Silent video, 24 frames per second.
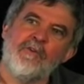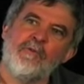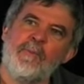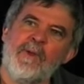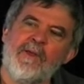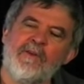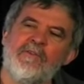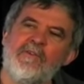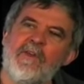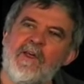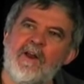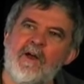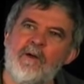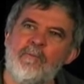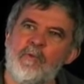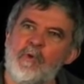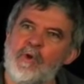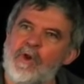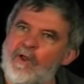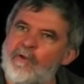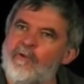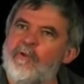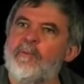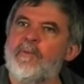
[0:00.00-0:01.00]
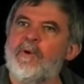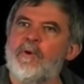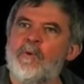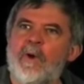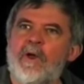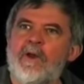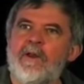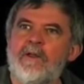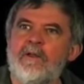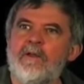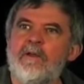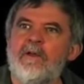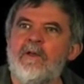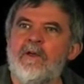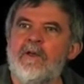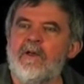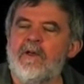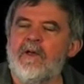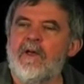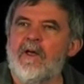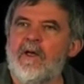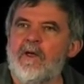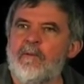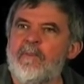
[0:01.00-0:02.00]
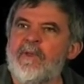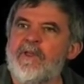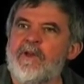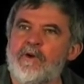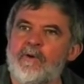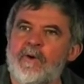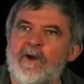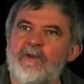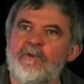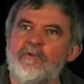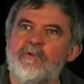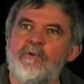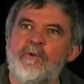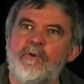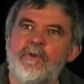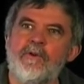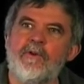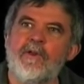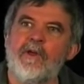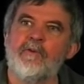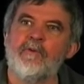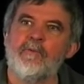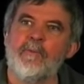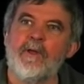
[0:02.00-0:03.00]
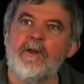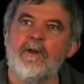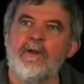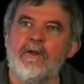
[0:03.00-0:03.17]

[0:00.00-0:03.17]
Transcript: bed set up, we'll also be running meteorites through the test bed.